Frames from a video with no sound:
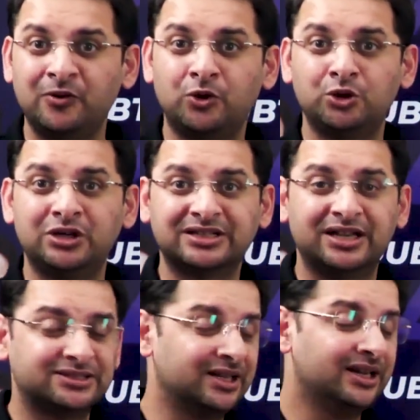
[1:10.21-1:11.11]
If you want to
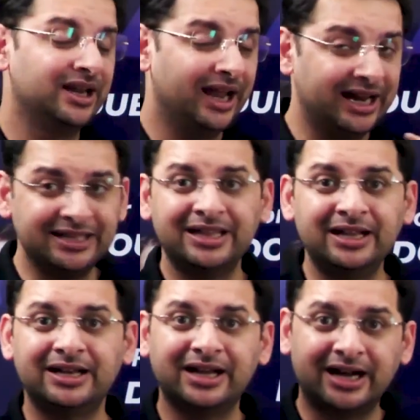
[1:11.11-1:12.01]
discuss
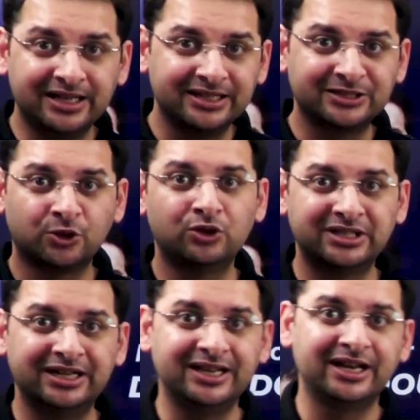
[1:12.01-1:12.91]
anything regarding this
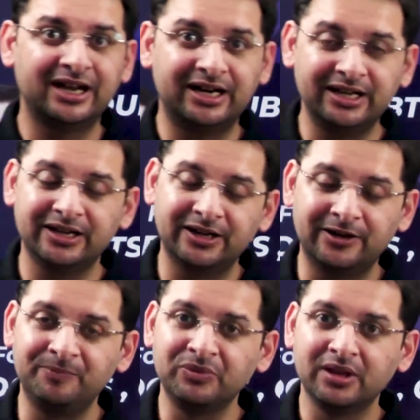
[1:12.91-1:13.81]
course, anything regarding
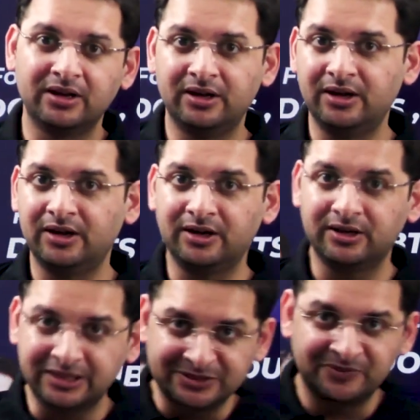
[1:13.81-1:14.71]

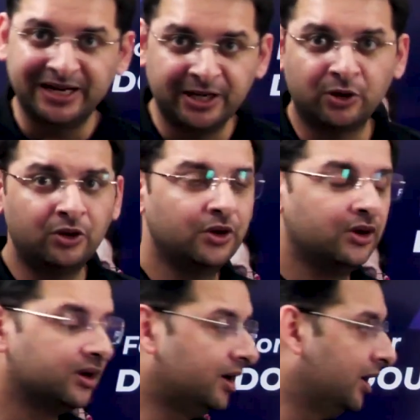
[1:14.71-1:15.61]
this video,
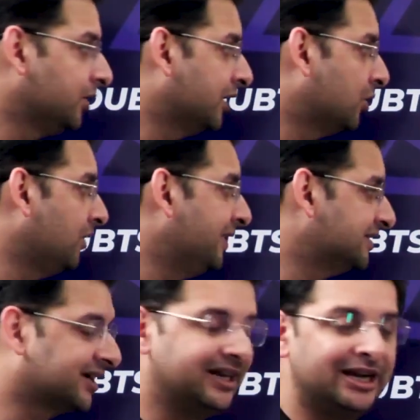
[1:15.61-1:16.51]
you can
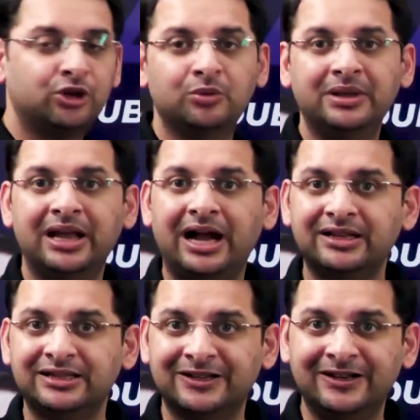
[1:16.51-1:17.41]
always connect to me
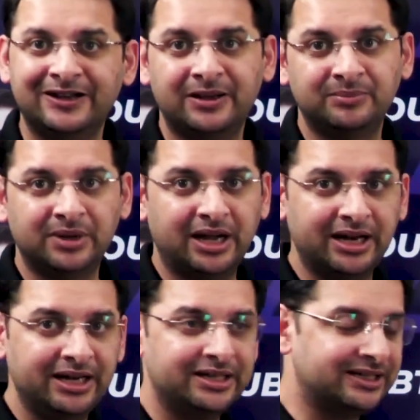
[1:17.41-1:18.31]
at this Telegram
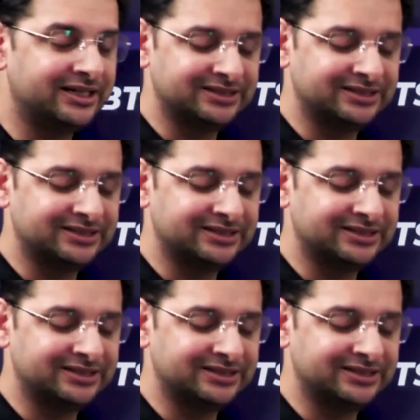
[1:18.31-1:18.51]
ID, that